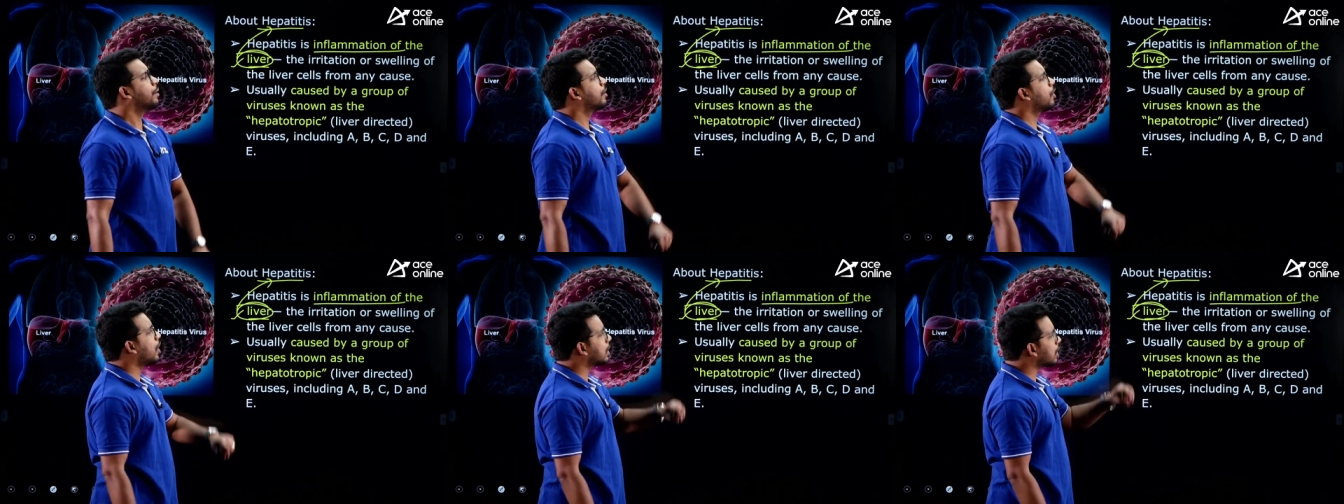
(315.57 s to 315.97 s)

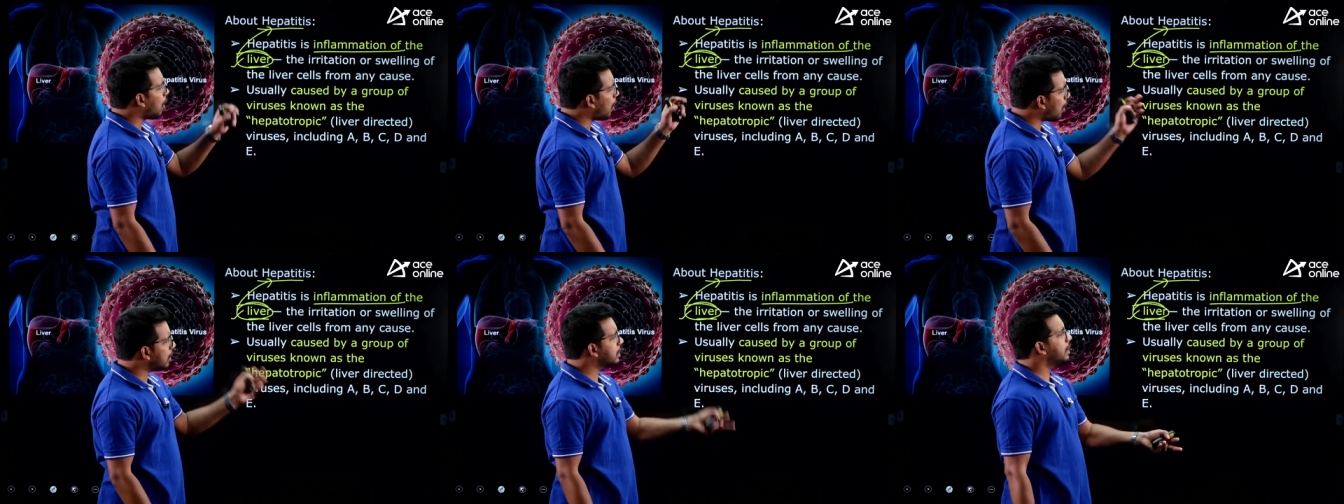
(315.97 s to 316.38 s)
Not
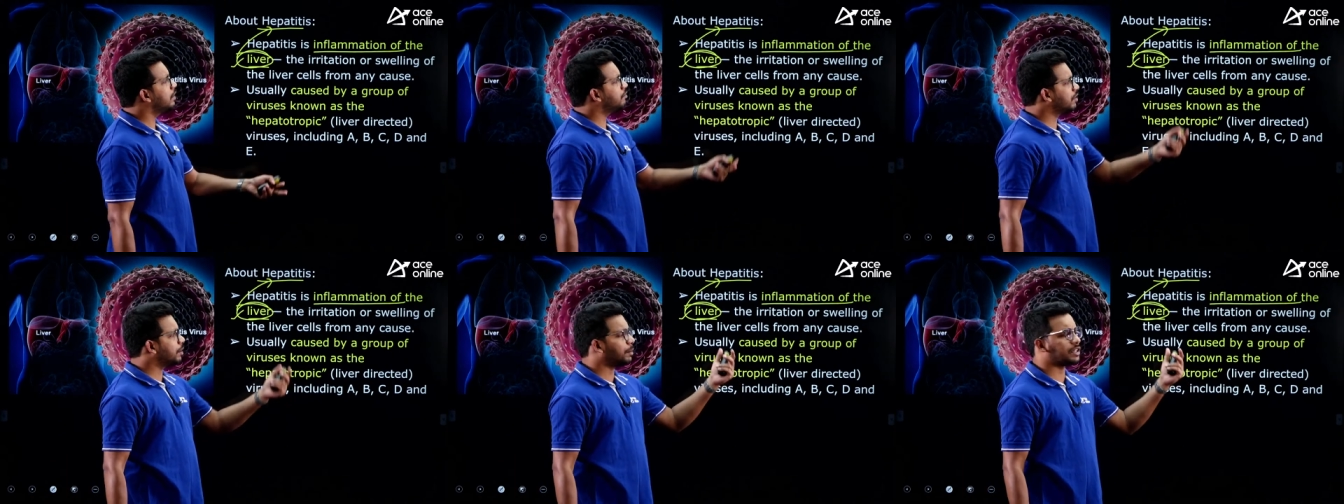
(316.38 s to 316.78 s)
all the
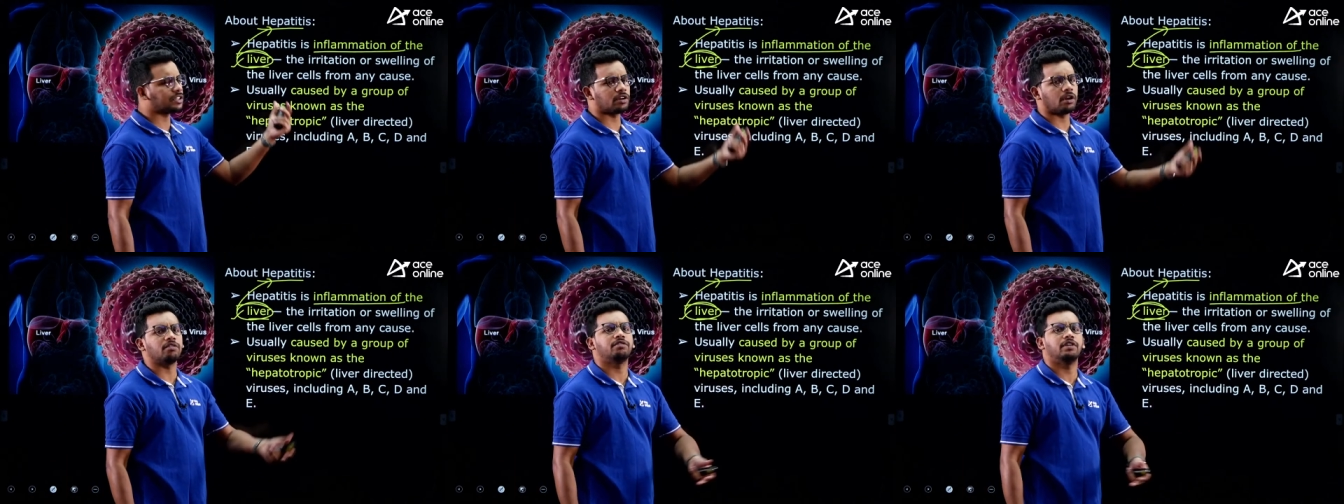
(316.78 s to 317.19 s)

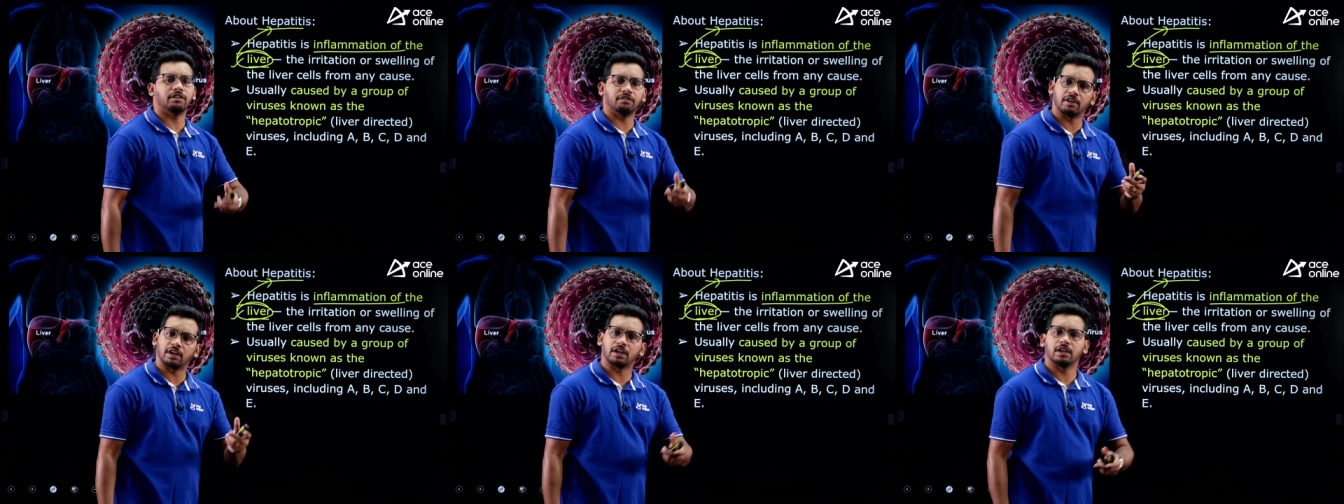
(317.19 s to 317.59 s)
inflammation of
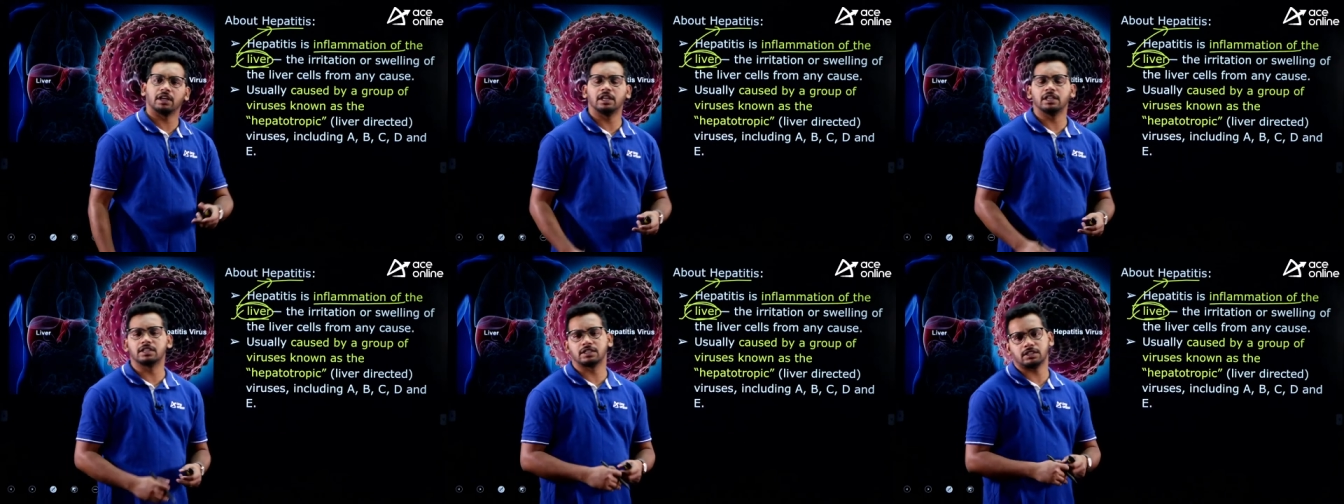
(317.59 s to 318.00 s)
liver
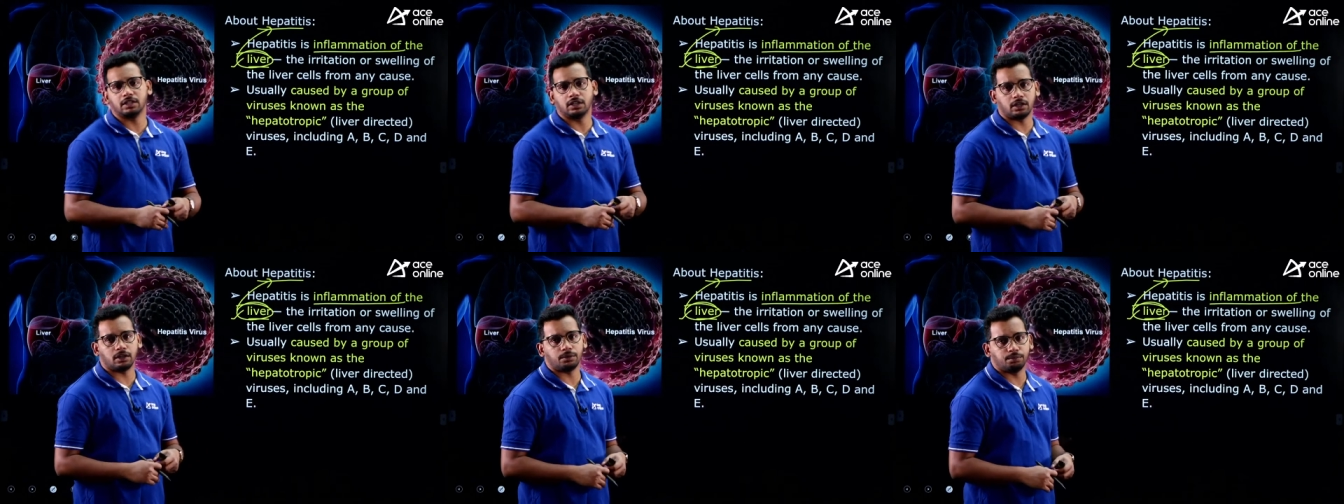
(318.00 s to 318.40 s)
is
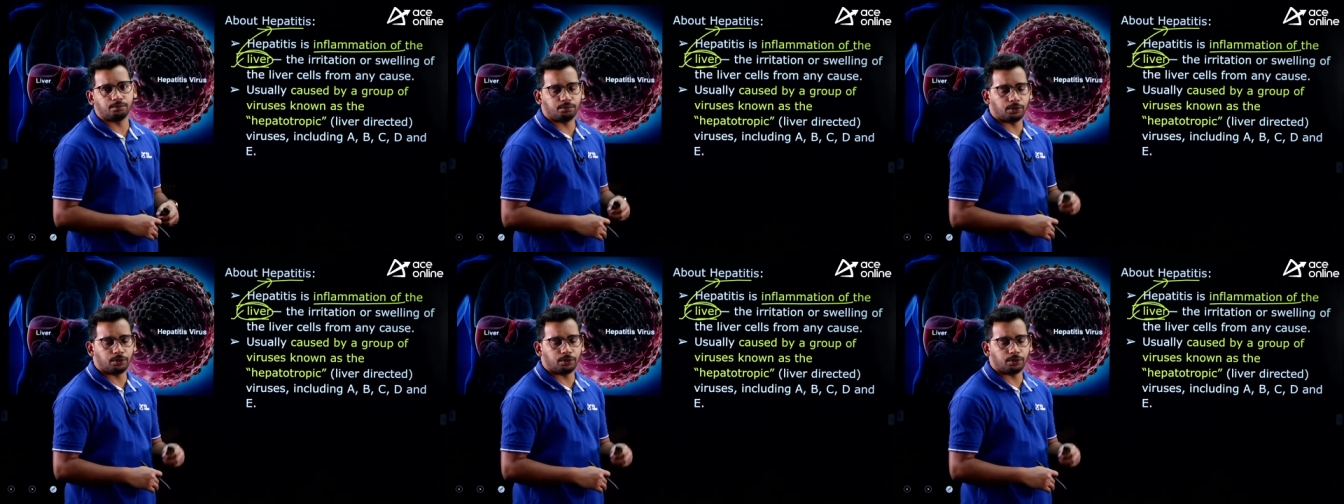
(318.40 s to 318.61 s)
uh,